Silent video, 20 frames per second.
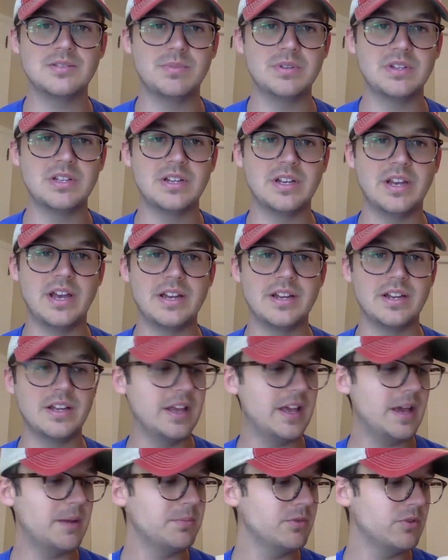But then it kind of
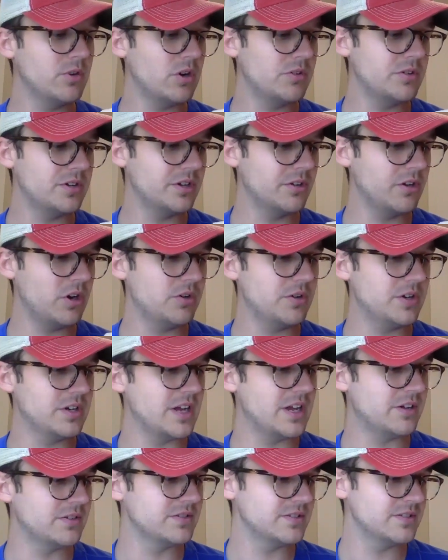kept growing and growing, and
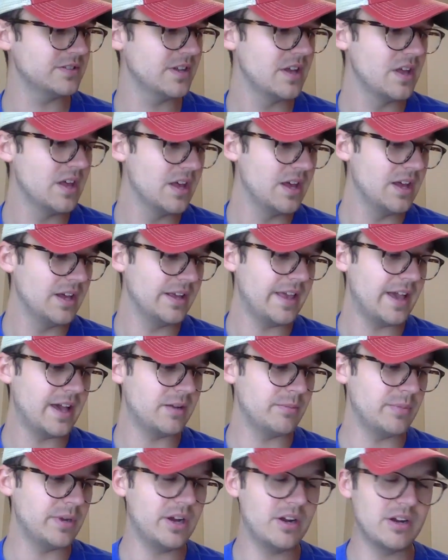now it's
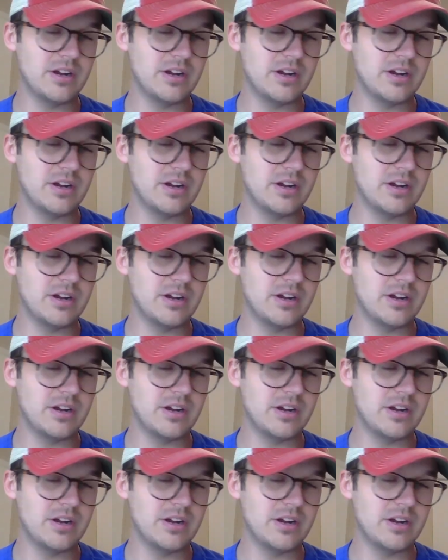gotten bigger.